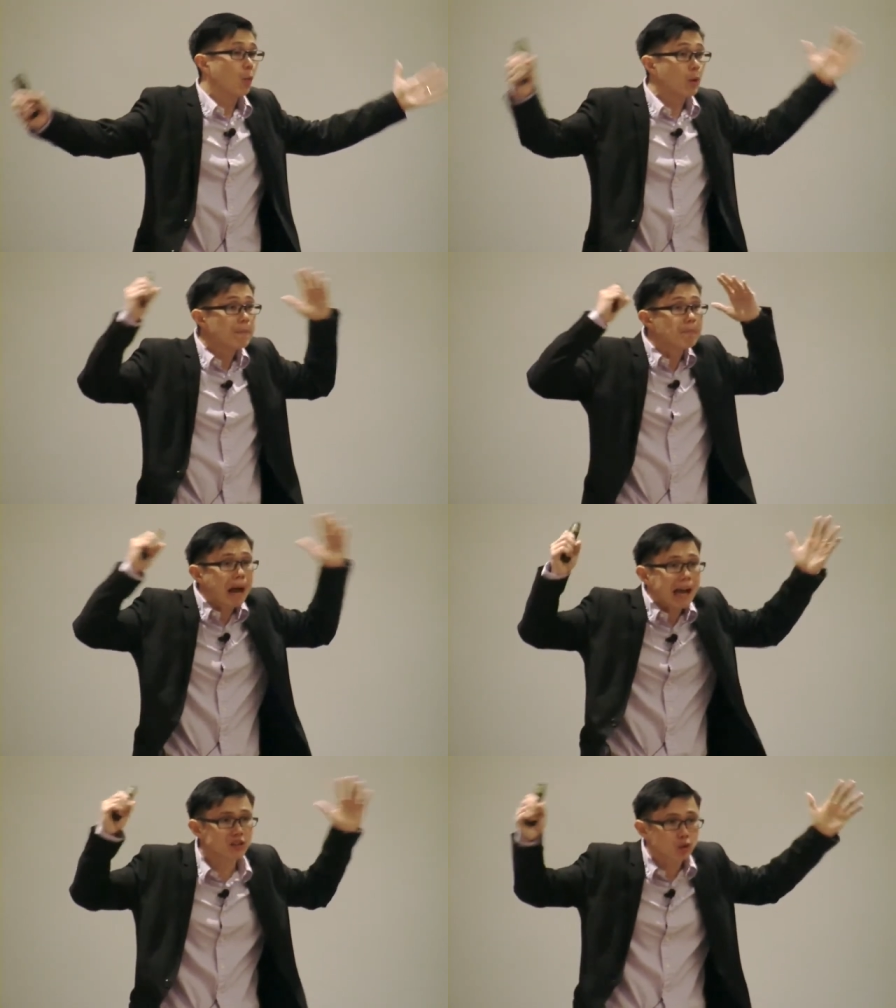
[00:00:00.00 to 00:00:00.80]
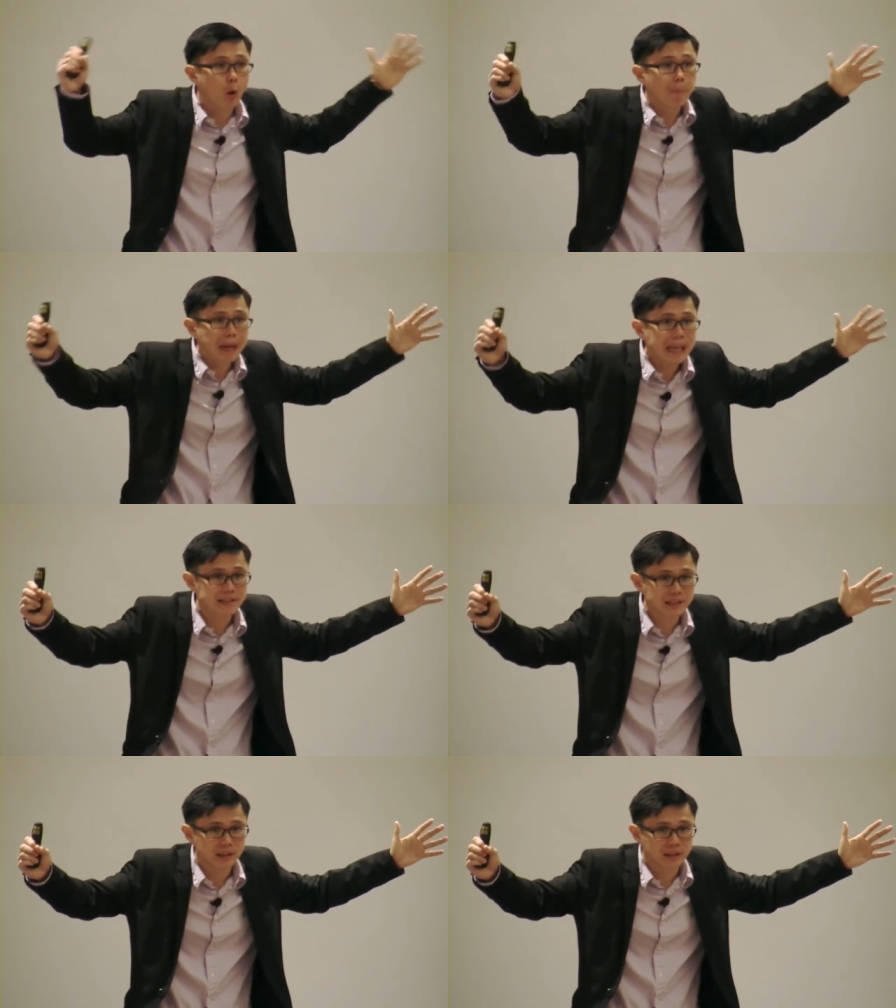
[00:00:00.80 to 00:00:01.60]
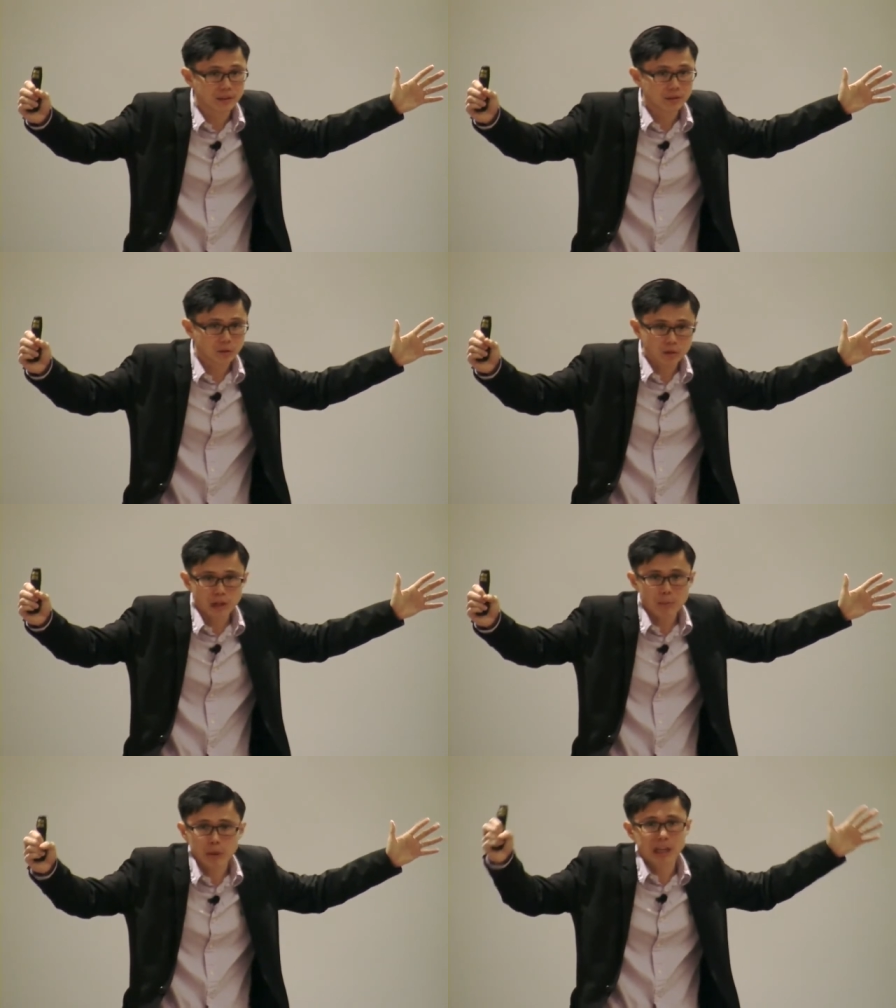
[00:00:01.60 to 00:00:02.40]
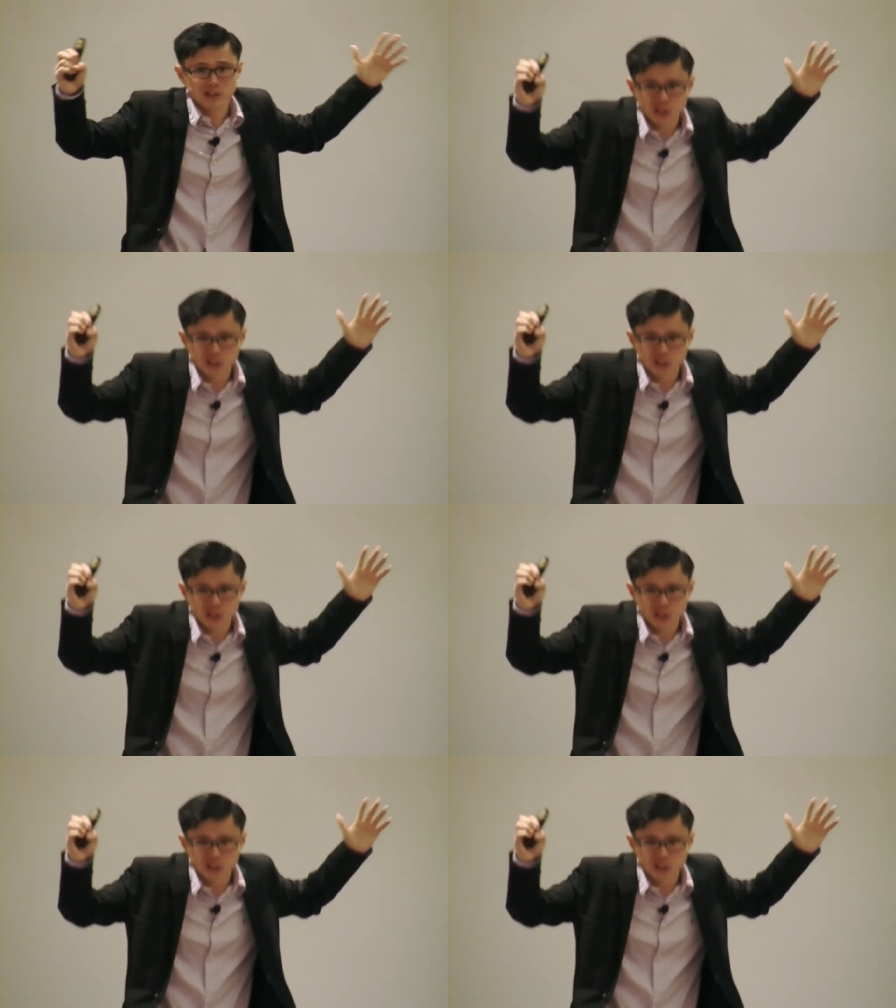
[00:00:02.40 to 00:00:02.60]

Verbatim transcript: We must obey sin. Do you know that? We are